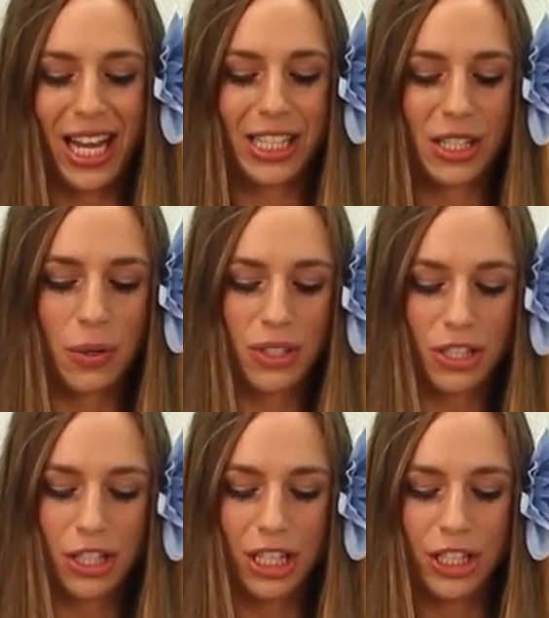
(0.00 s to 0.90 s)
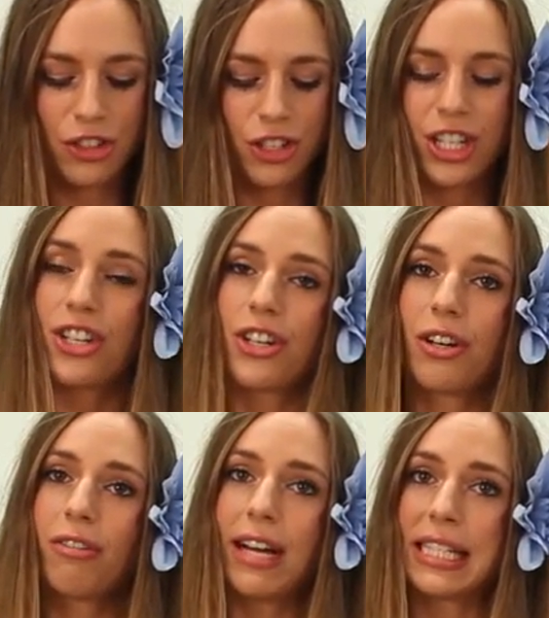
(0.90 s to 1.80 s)
And so it's a, it's a
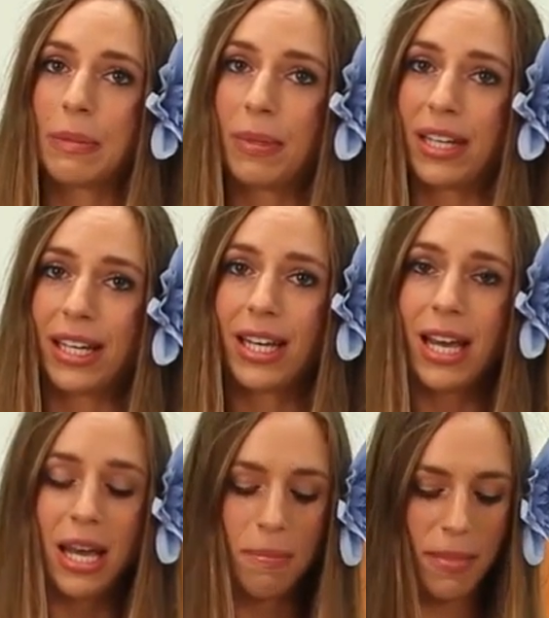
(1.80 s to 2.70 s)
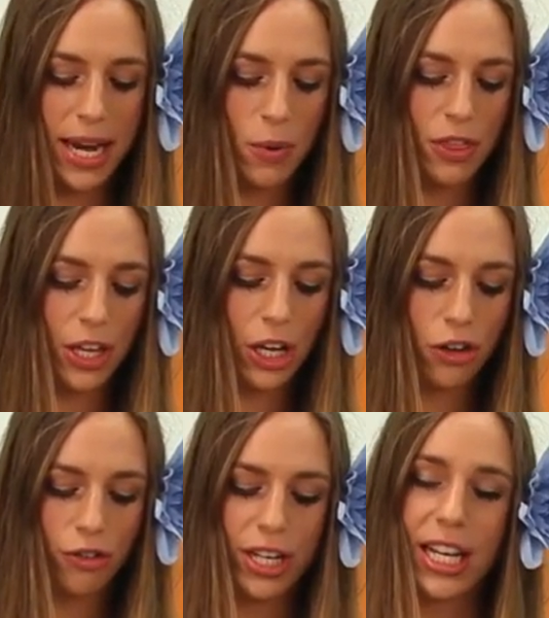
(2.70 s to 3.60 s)
traditional recipe made with the
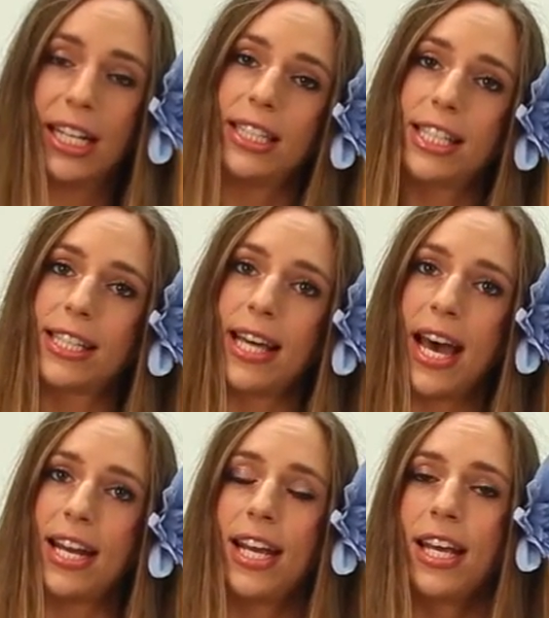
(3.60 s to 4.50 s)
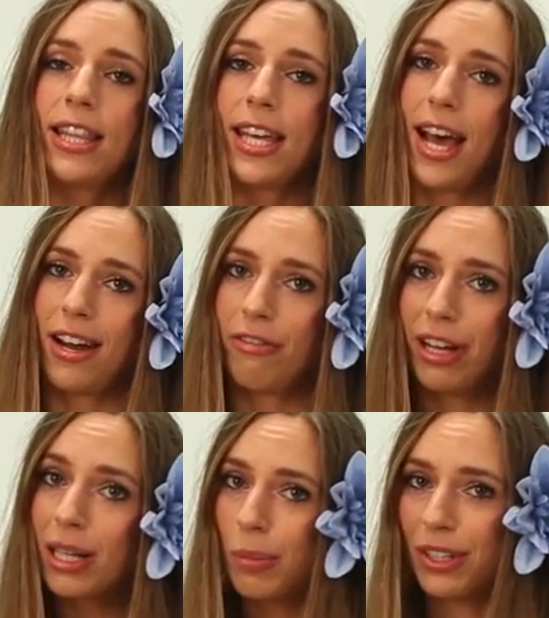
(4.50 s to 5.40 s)
ingredients that they had
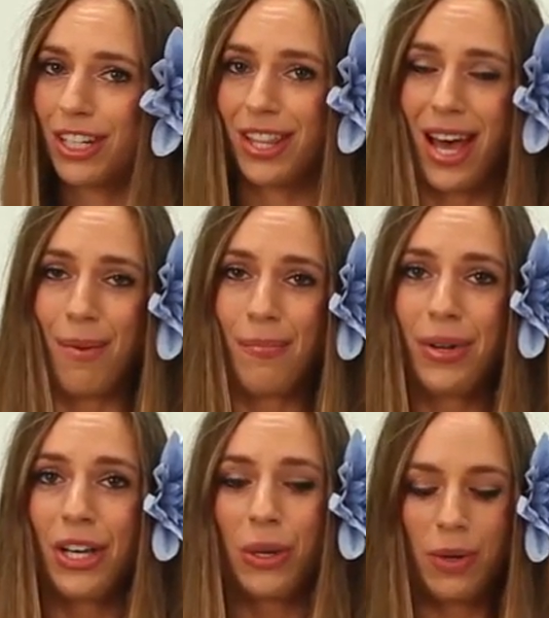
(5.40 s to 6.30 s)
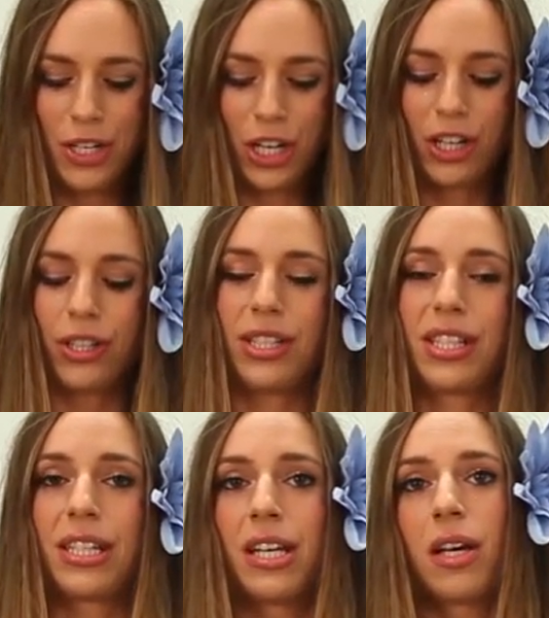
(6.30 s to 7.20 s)
available to them, which
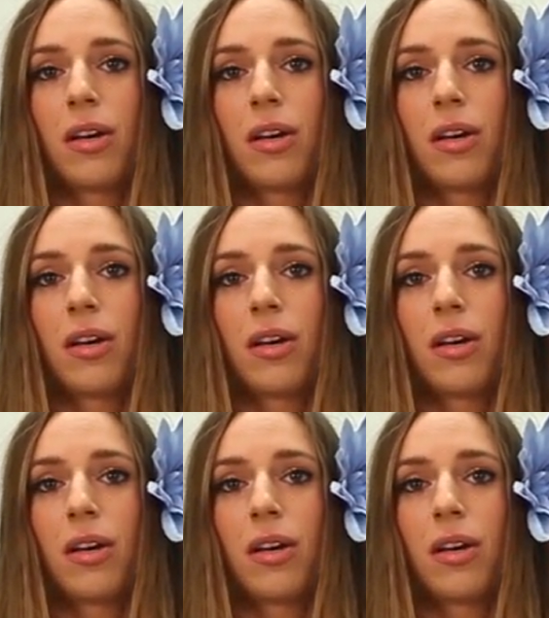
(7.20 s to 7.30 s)
includes